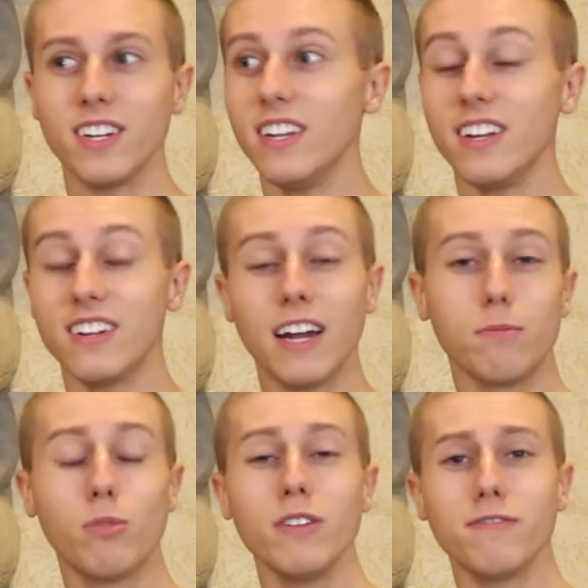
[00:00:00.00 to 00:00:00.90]
and they're down
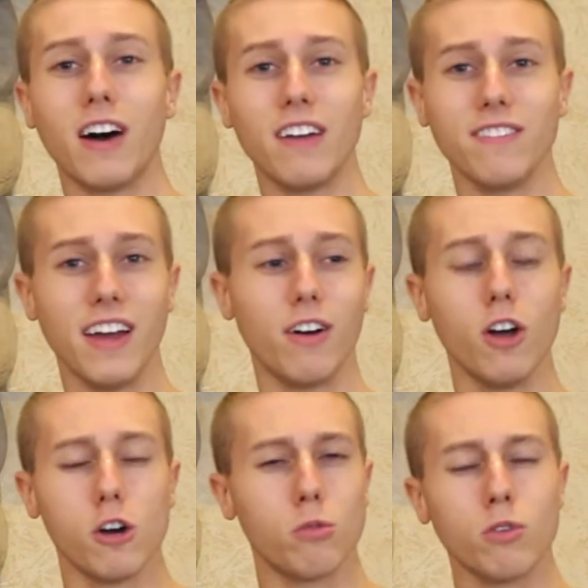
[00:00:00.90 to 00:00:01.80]
to 0.5 now.
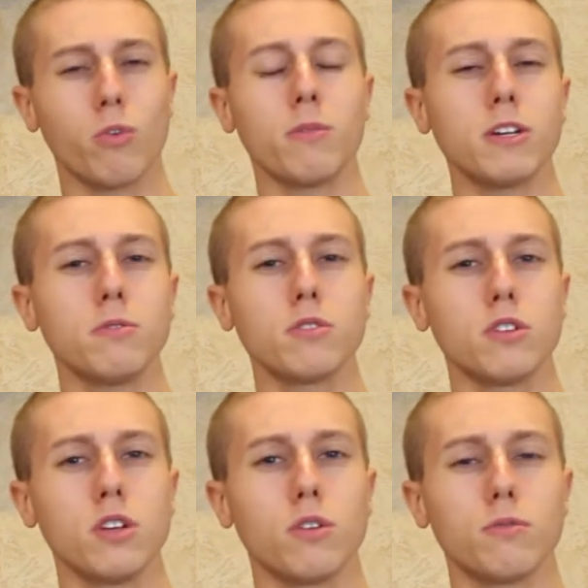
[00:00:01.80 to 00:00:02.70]
What am I supposed
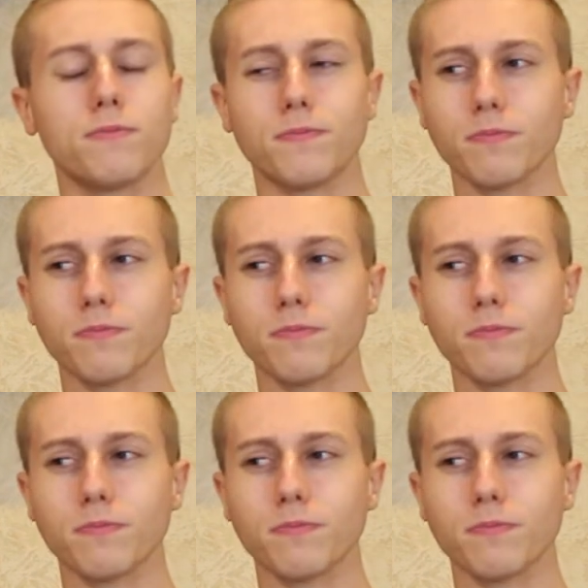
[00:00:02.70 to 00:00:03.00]
to do?